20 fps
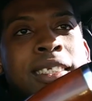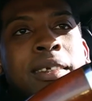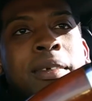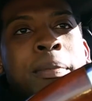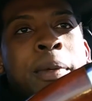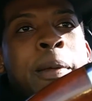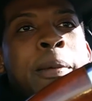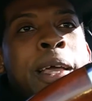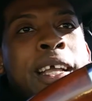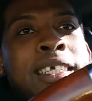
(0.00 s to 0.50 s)

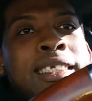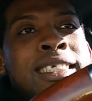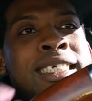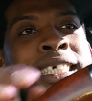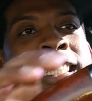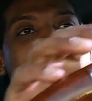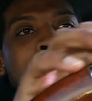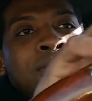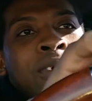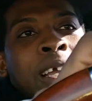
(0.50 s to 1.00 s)
Maybe I could
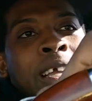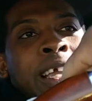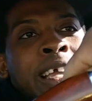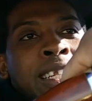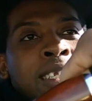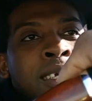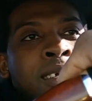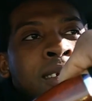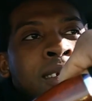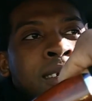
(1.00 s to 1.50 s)
see if I
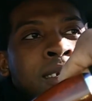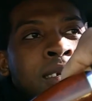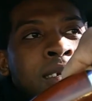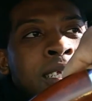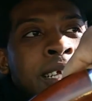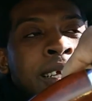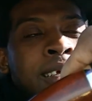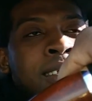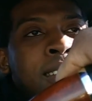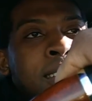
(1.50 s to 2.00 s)
could tip
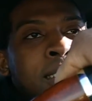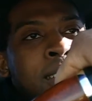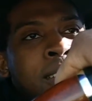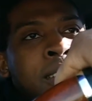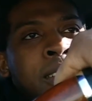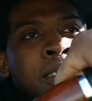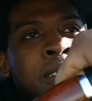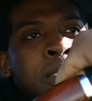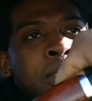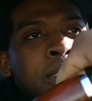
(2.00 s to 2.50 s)

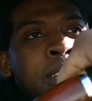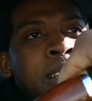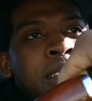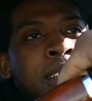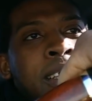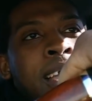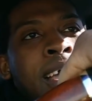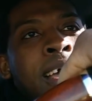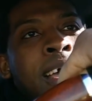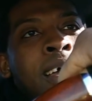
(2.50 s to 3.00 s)

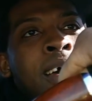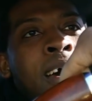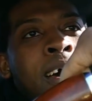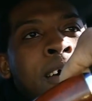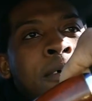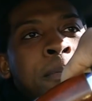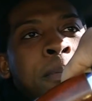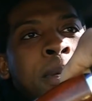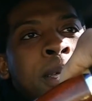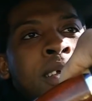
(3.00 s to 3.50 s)
the guy
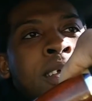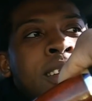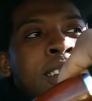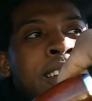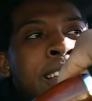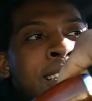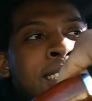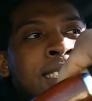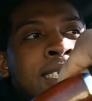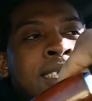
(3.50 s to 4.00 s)
off, but
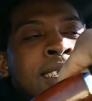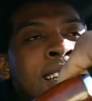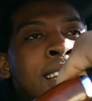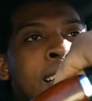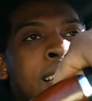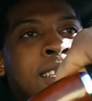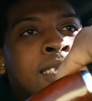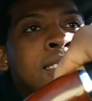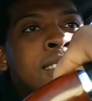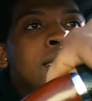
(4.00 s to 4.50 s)
I did
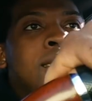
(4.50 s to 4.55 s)
not.